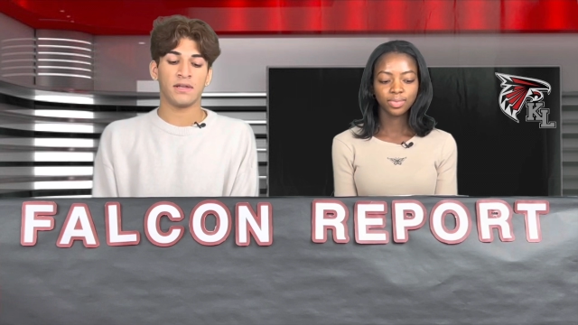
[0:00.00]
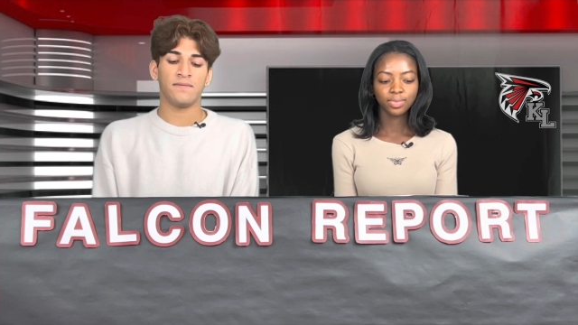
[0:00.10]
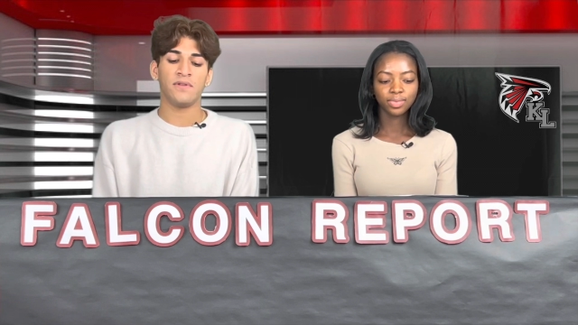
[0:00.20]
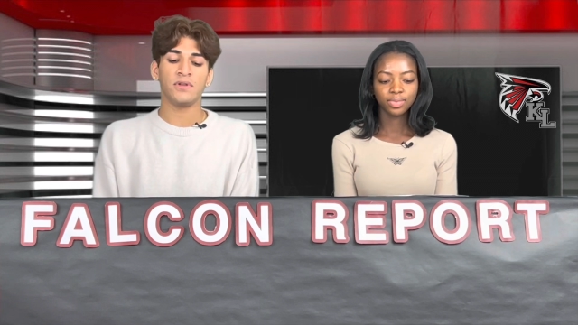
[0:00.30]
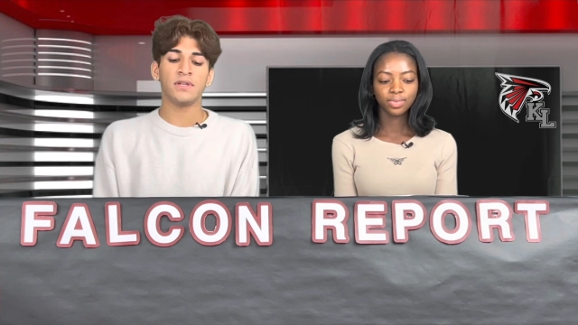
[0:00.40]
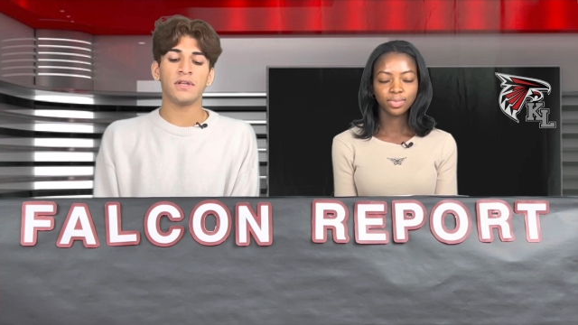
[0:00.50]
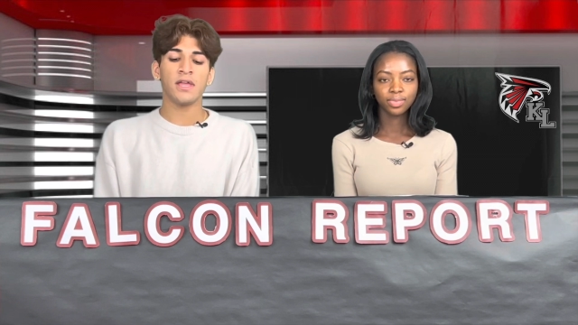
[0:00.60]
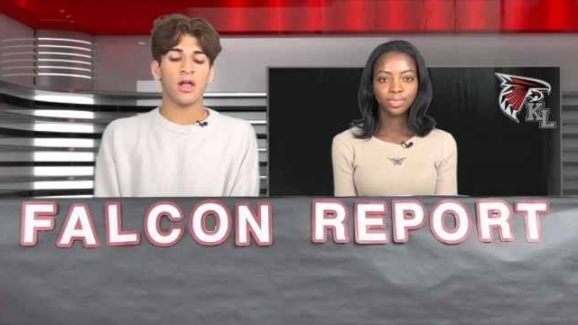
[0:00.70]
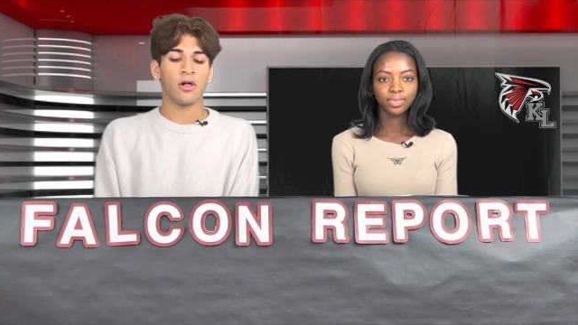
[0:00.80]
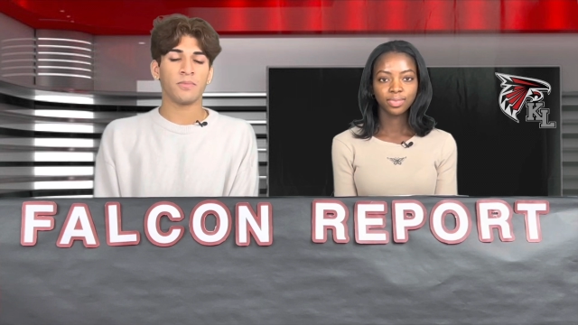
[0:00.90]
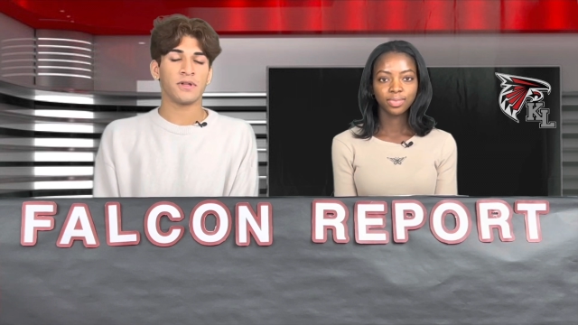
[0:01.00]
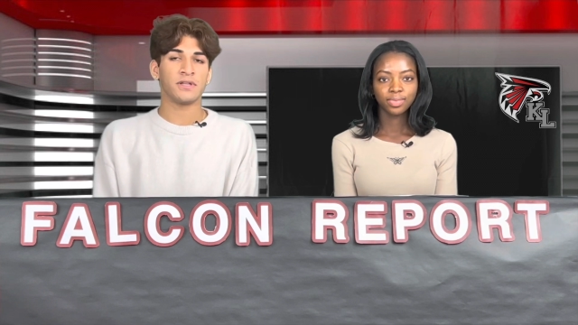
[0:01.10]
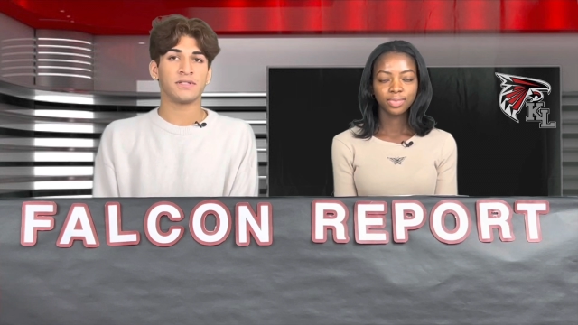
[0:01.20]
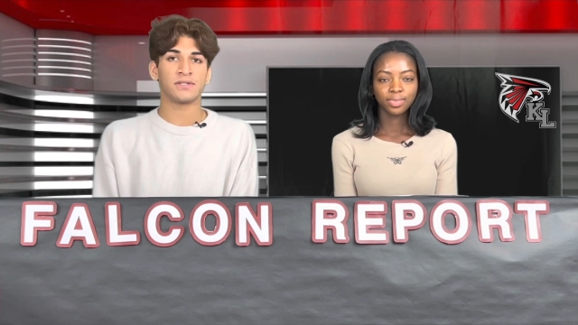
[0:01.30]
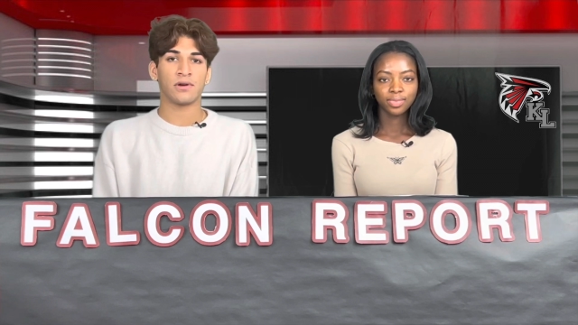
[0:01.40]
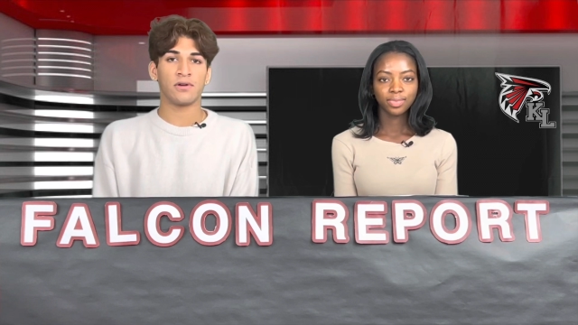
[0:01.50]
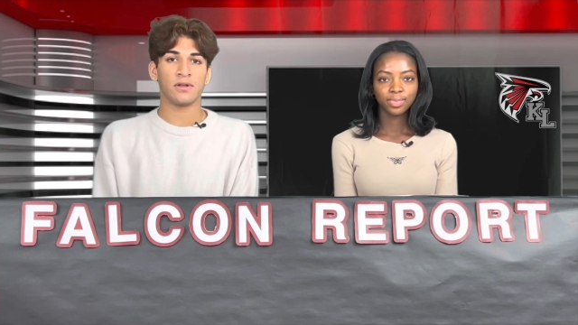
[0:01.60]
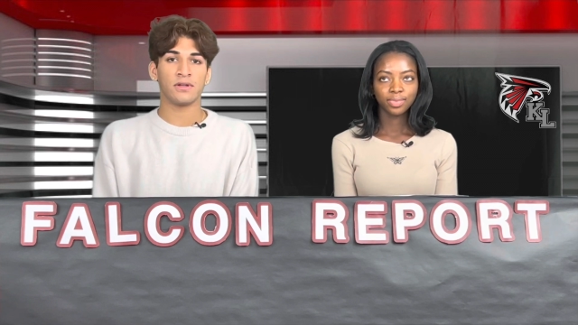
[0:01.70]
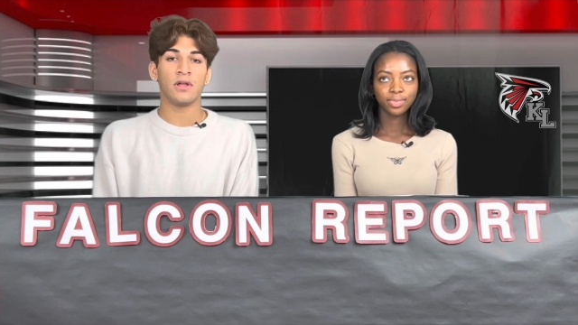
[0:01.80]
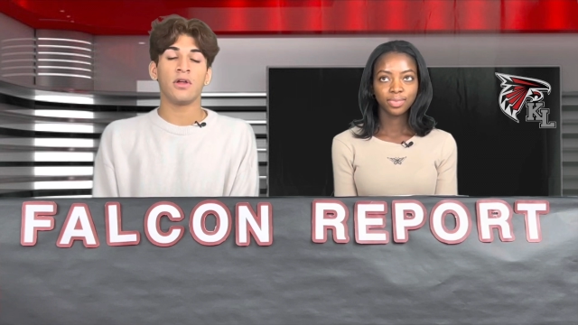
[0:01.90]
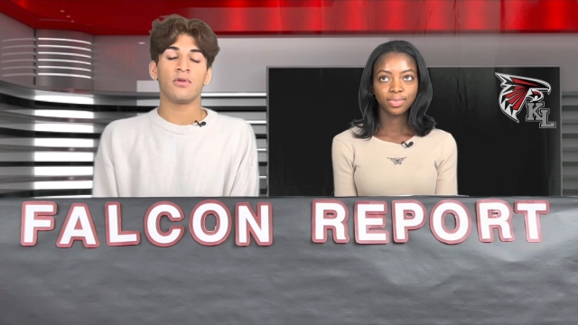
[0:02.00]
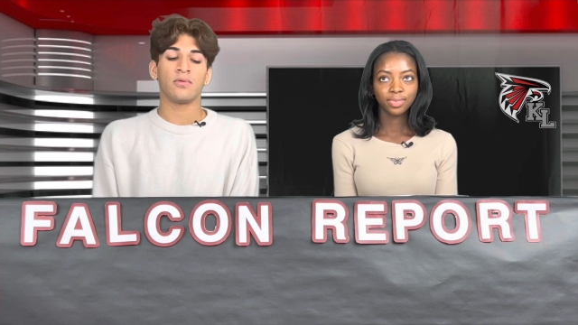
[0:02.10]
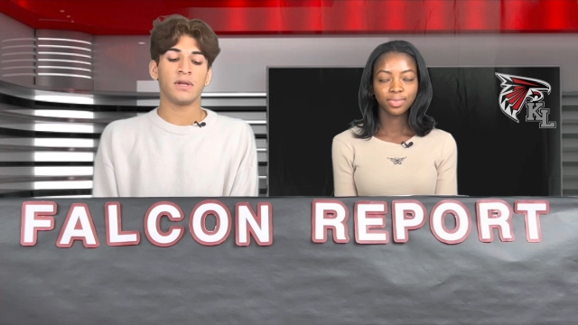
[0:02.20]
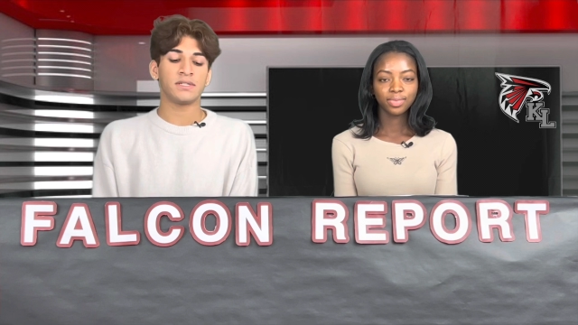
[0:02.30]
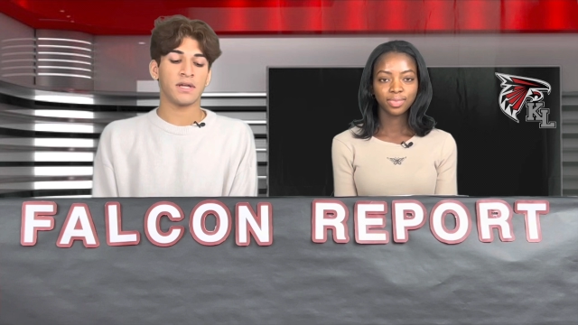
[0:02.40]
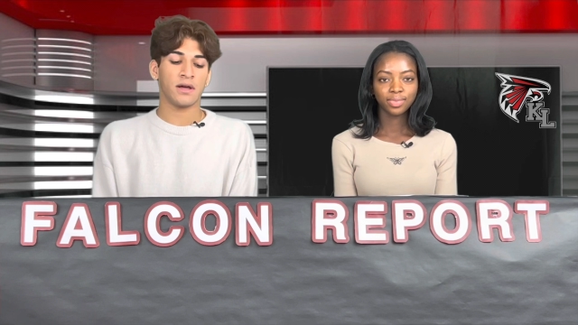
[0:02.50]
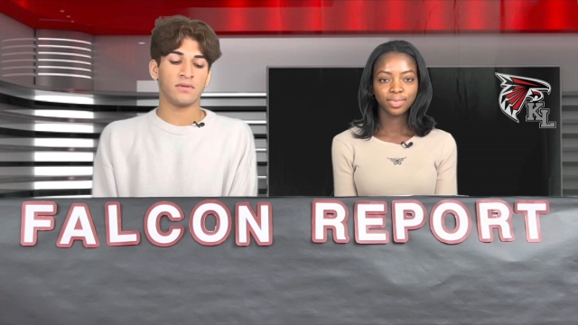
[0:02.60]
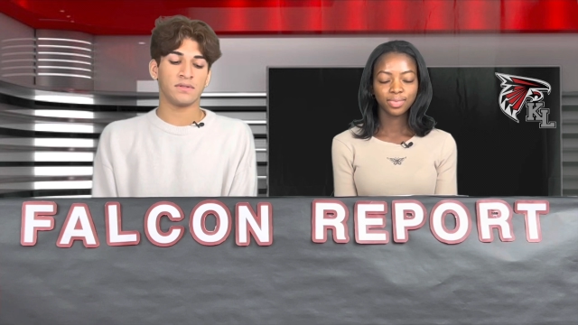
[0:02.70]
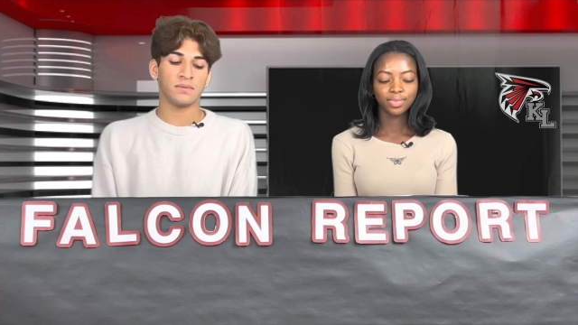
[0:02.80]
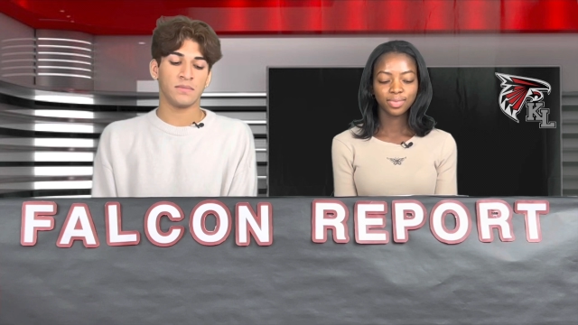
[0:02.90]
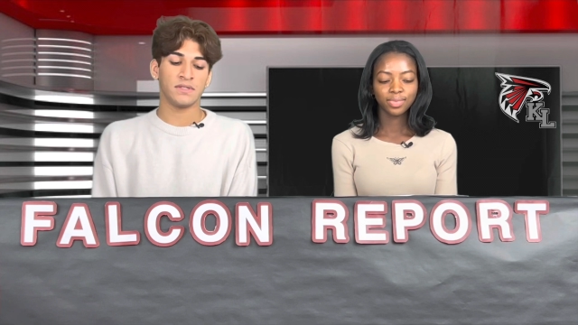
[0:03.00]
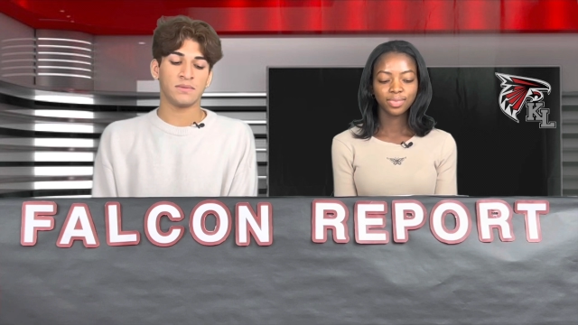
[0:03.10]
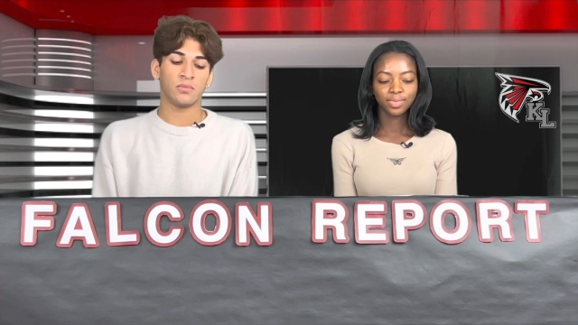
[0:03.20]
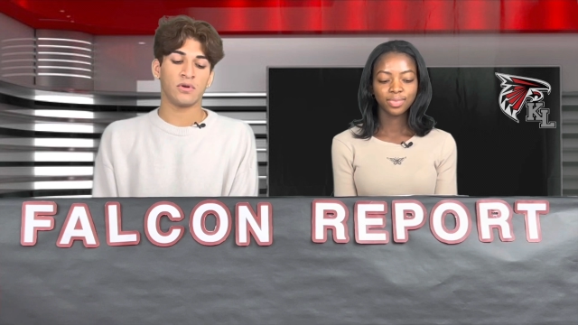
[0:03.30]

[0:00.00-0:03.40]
Speaker 1: and if you need any help getting started, reach out to Ms.